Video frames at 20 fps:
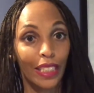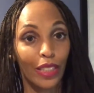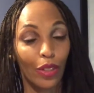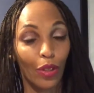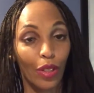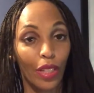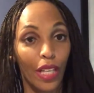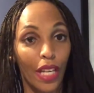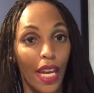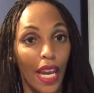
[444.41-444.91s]

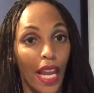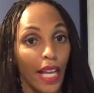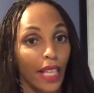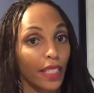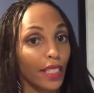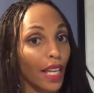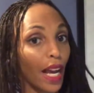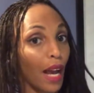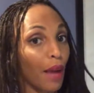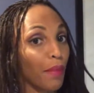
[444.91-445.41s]
So the
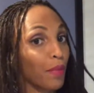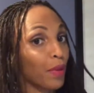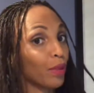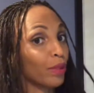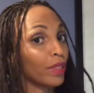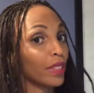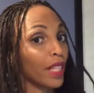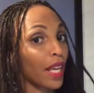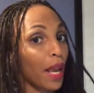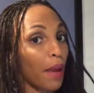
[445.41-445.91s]
next time you
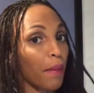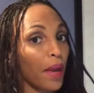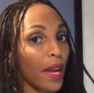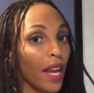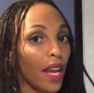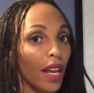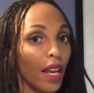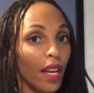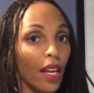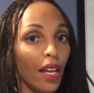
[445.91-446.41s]
see
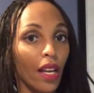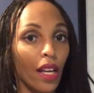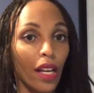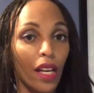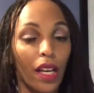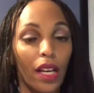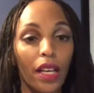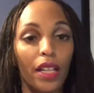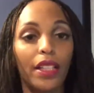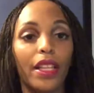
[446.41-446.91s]

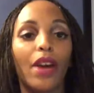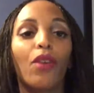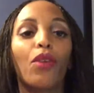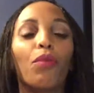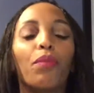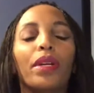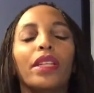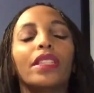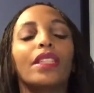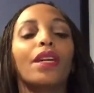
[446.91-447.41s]
me, there will
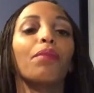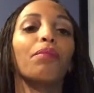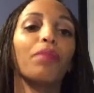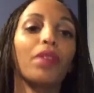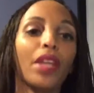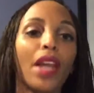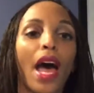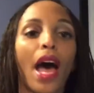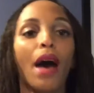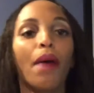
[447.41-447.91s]
be
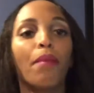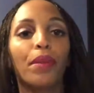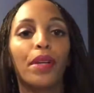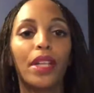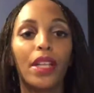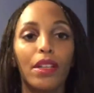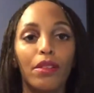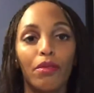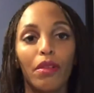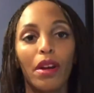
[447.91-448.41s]
something happening
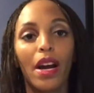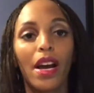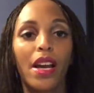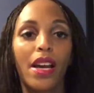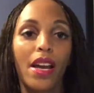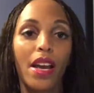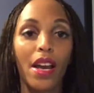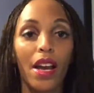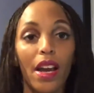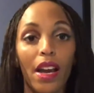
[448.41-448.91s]
right
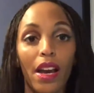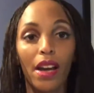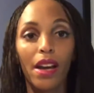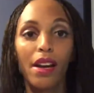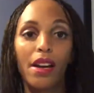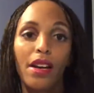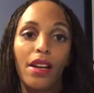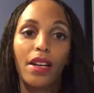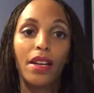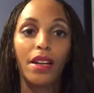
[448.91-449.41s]

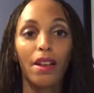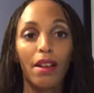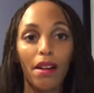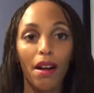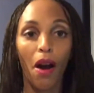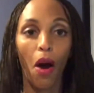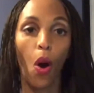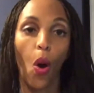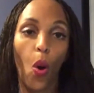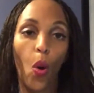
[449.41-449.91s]

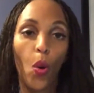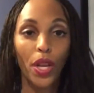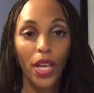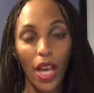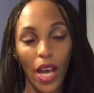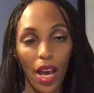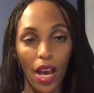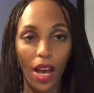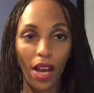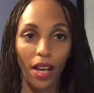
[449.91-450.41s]
here. Oh
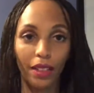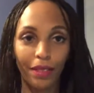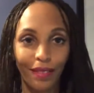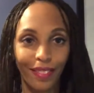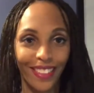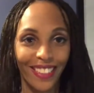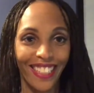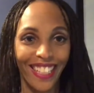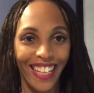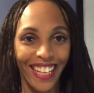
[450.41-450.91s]

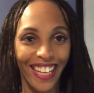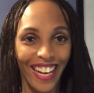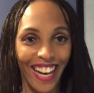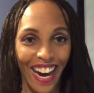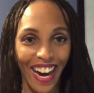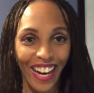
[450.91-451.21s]
yeah.